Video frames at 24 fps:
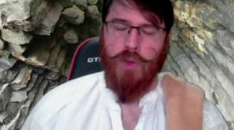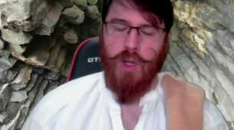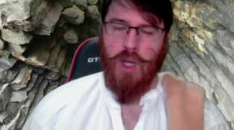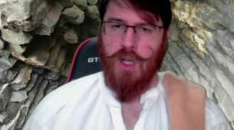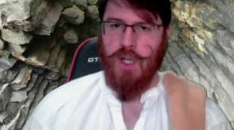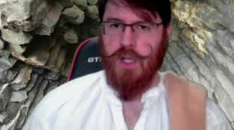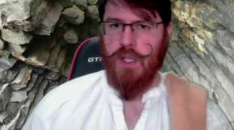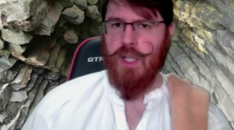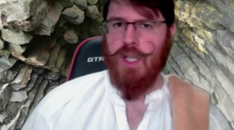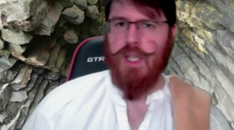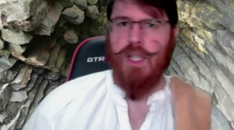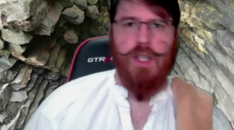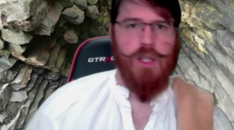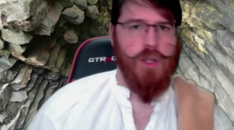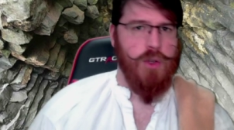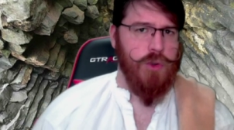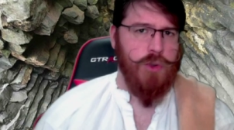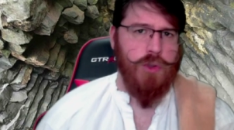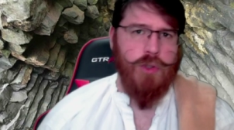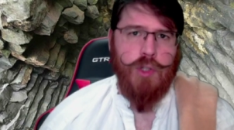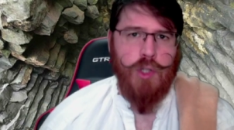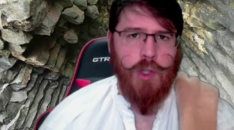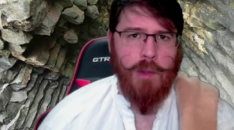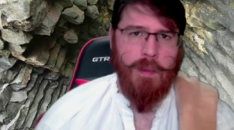a
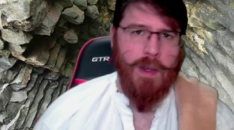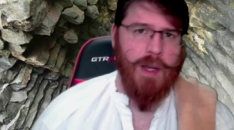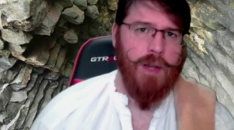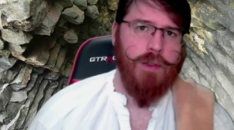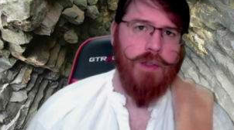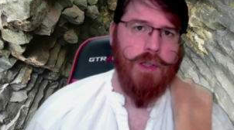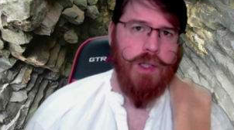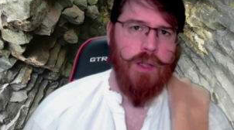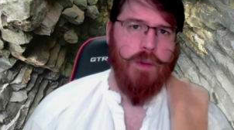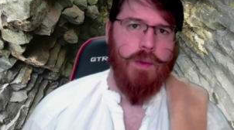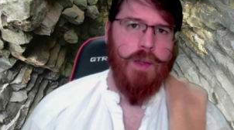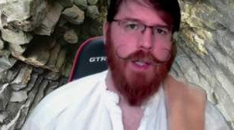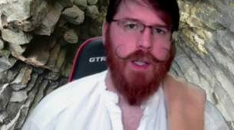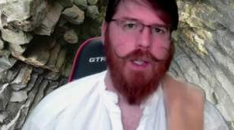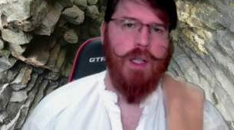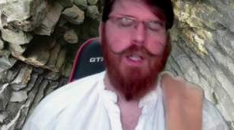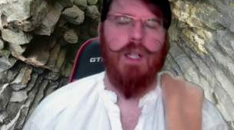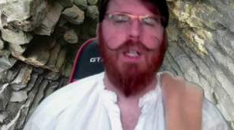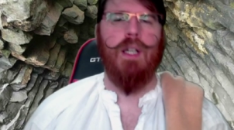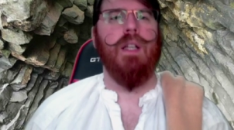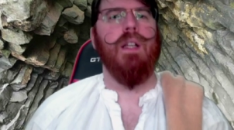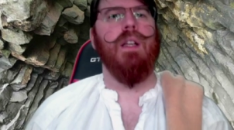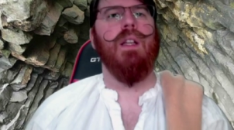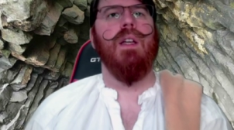huge amount going
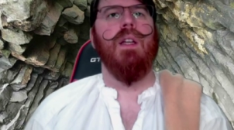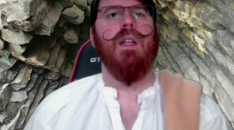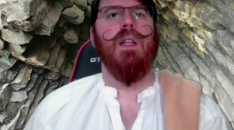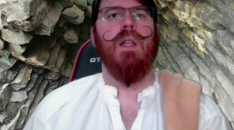on,